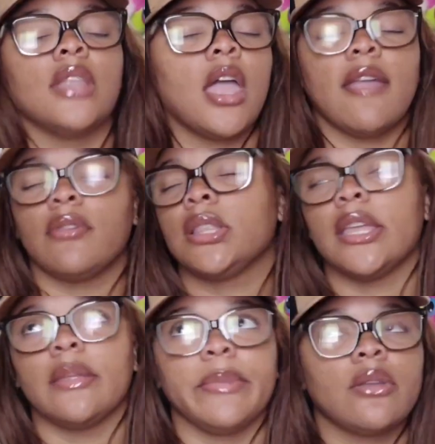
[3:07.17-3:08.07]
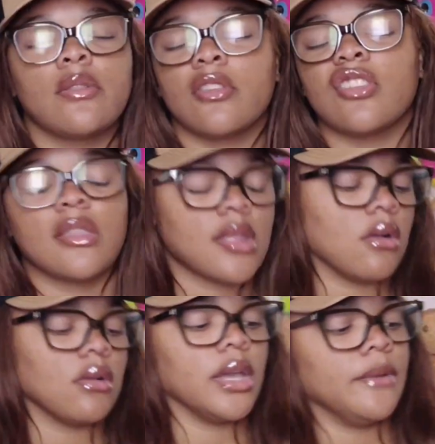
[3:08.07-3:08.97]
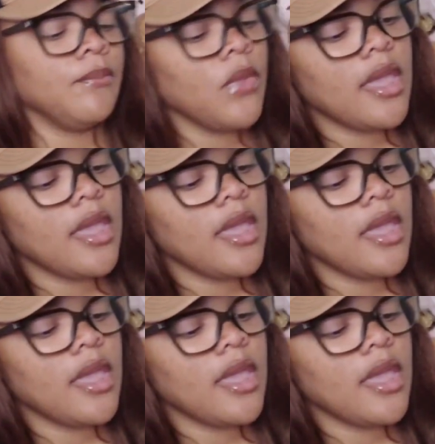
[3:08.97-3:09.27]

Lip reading: everything. Beetles is just so good.